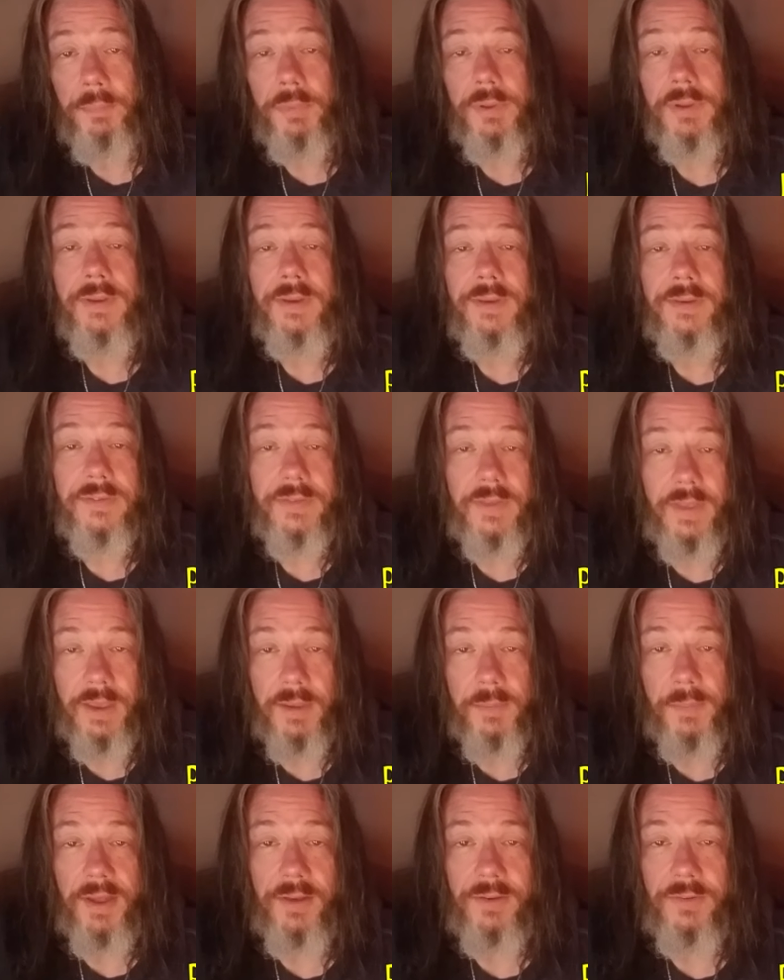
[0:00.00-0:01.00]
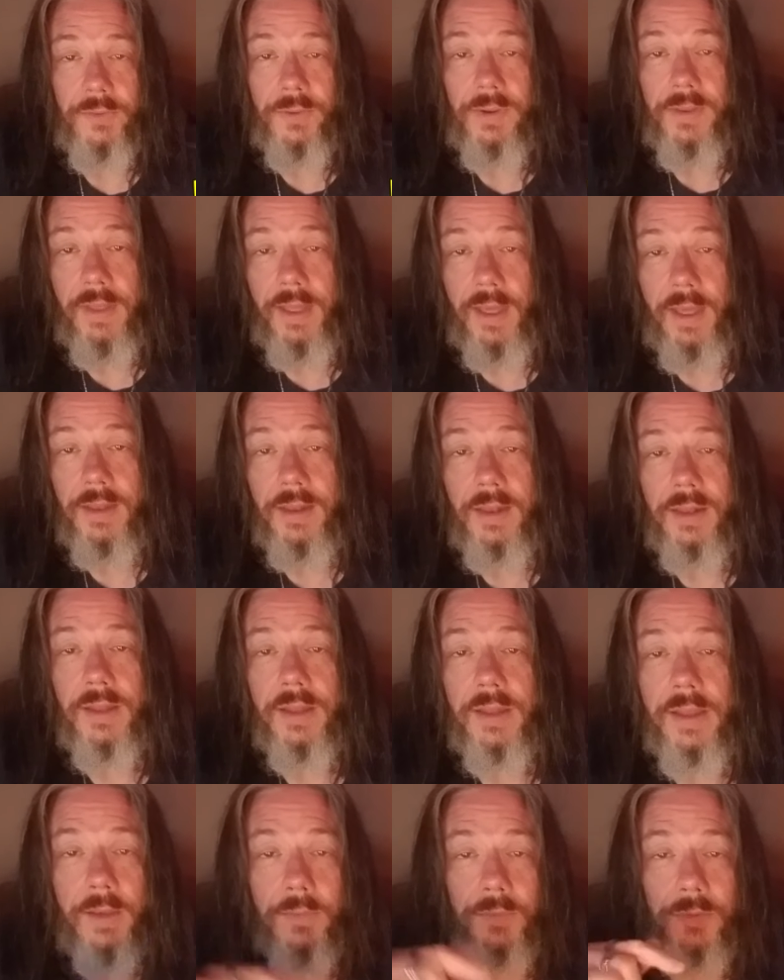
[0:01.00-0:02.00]
please think about doing that.
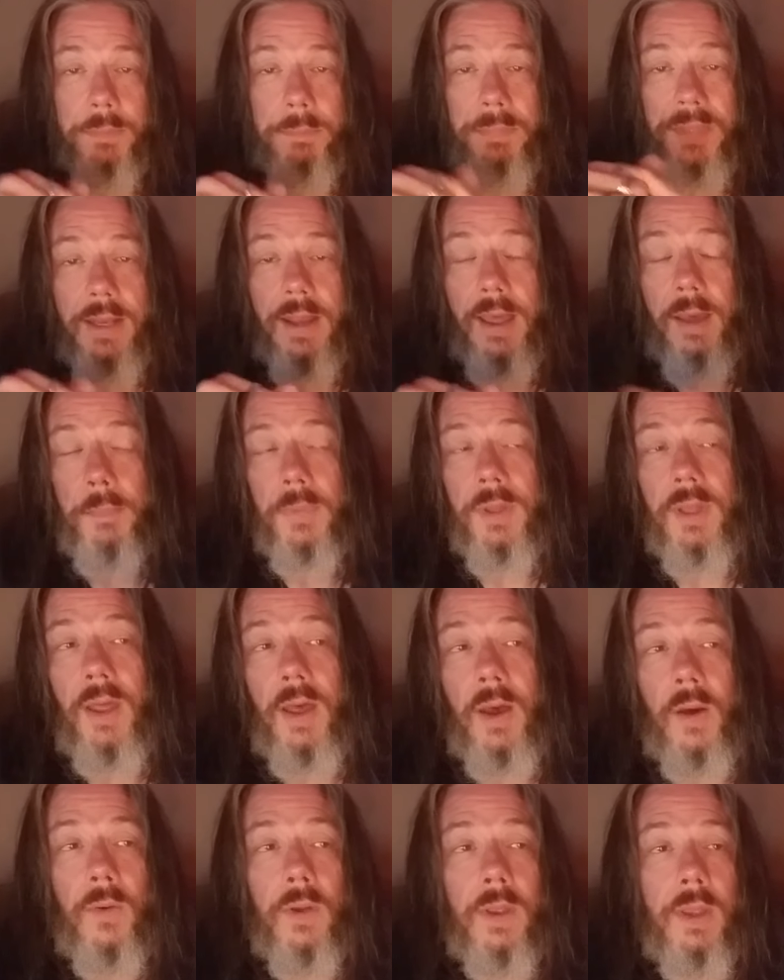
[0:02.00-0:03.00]
Link will be down below.